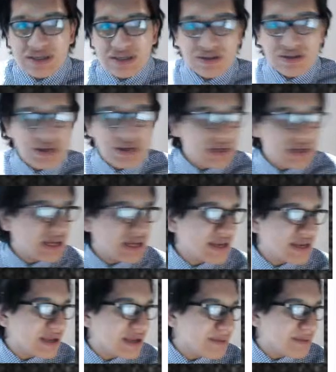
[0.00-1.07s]
You're not
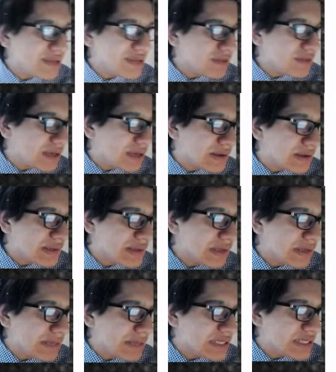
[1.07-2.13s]
gonna believe how,
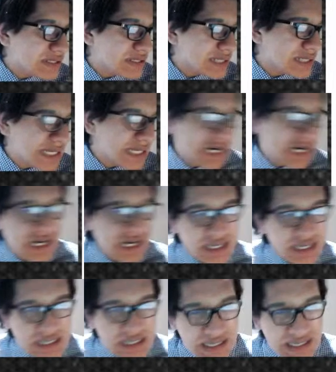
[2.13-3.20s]
how much you learn in
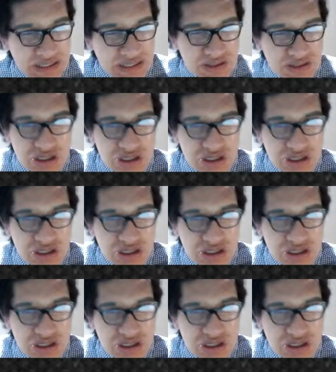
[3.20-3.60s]
connectors.